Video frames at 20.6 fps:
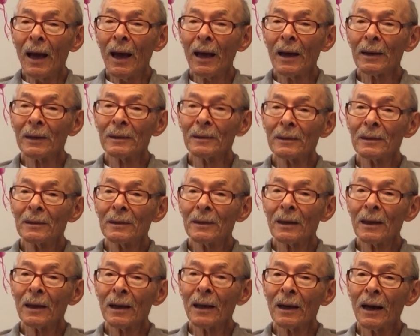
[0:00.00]
And
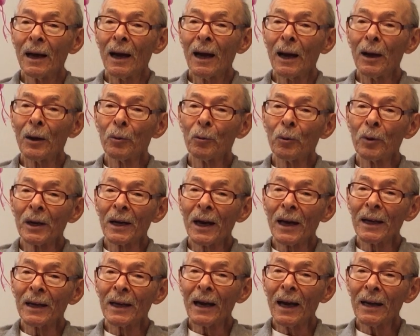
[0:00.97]
I,
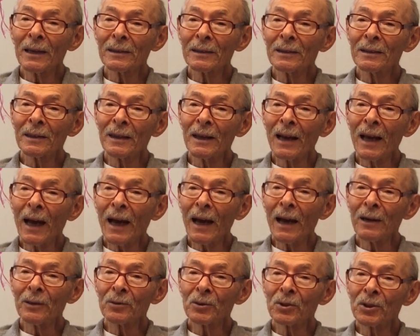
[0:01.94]
when I got to the
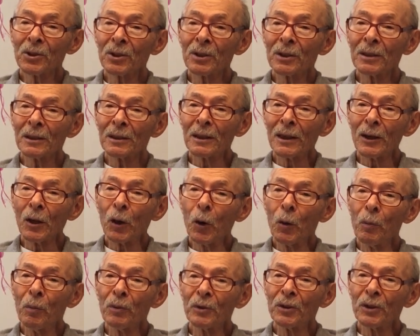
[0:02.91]
house, they
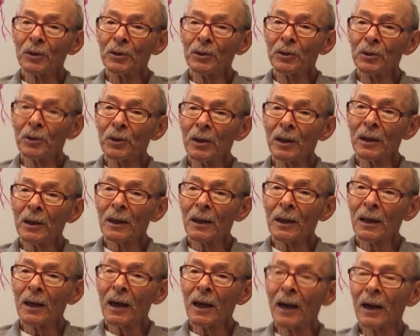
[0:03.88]
opened the
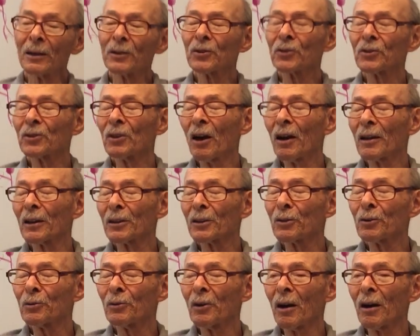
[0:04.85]
door, I
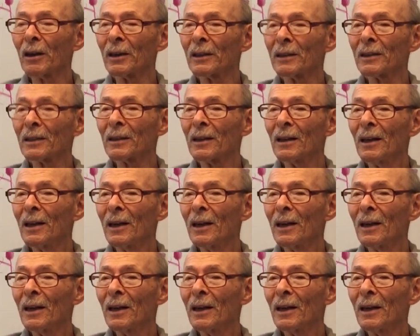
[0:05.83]
started crying.